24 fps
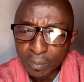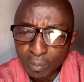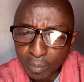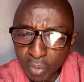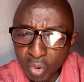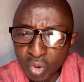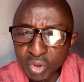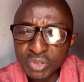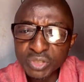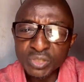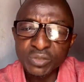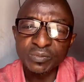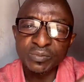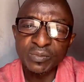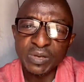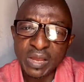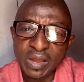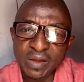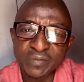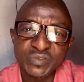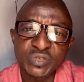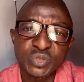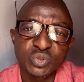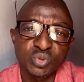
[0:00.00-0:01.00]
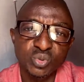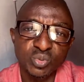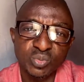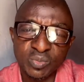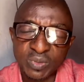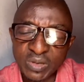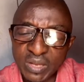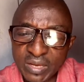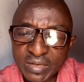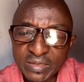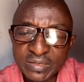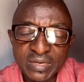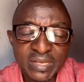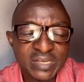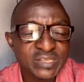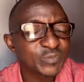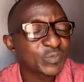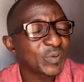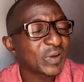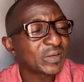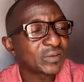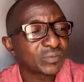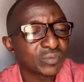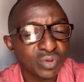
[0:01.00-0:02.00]
morning, afternoon, night,
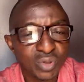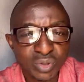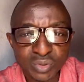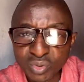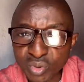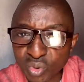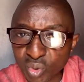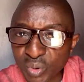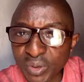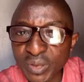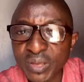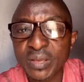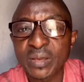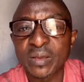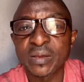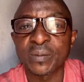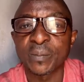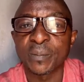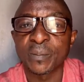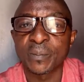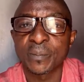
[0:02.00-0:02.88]
despite not knowing him.